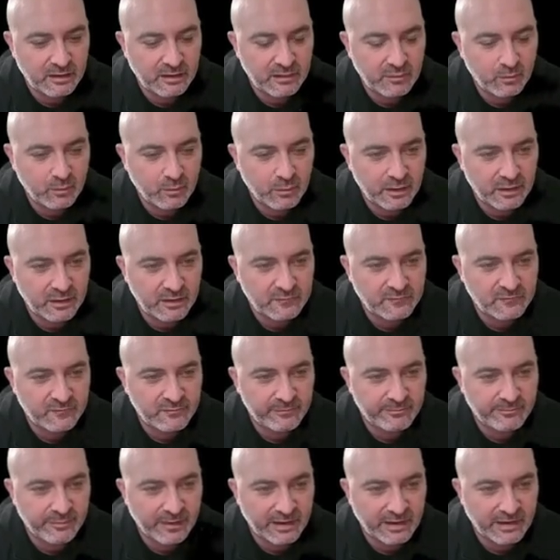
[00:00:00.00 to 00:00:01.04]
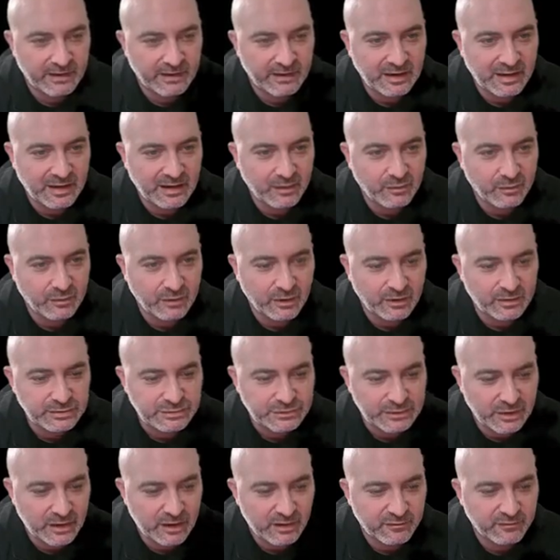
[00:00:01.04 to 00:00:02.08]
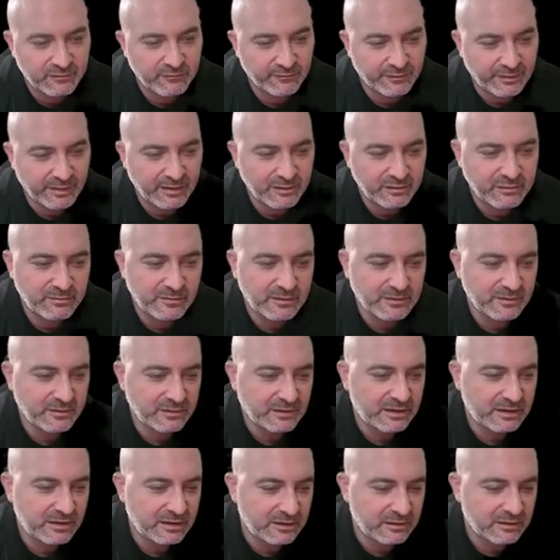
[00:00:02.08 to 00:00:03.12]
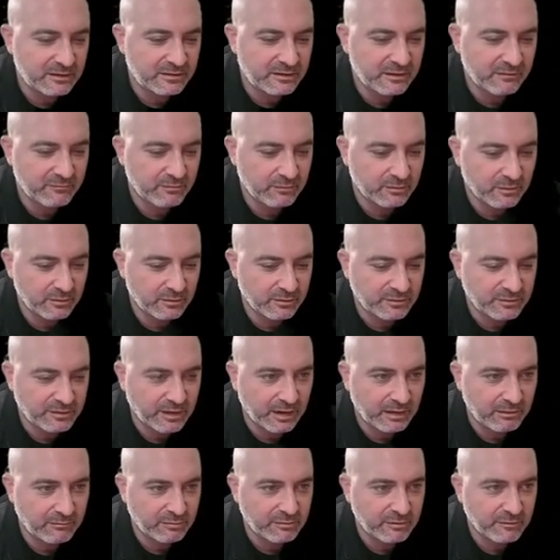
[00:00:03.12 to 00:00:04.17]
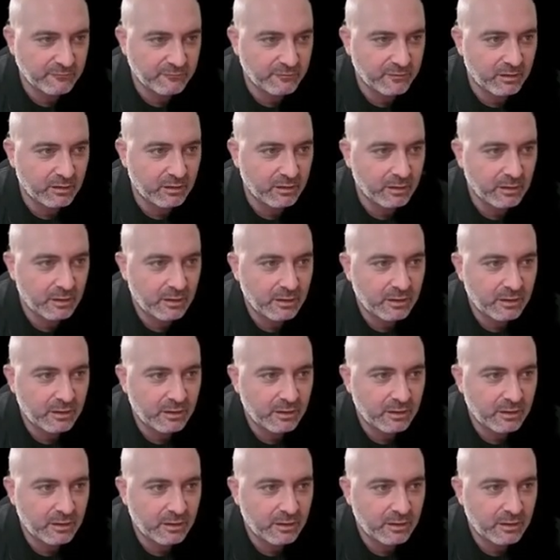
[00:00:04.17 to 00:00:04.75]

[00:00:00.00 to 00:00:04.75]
way to bait out Andrasfi has been the key to Veroli's game so far.